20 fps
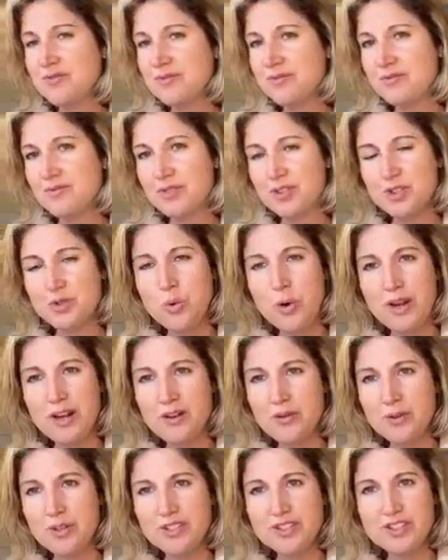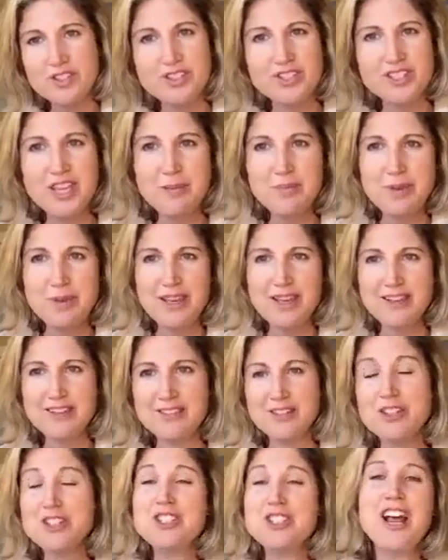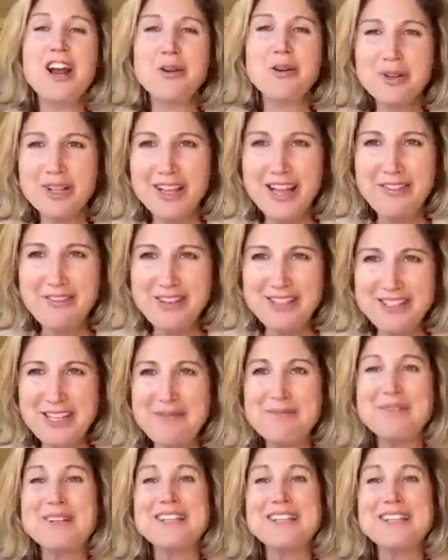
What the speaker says: for 20 doors, just keeping it, or it's not a real life example.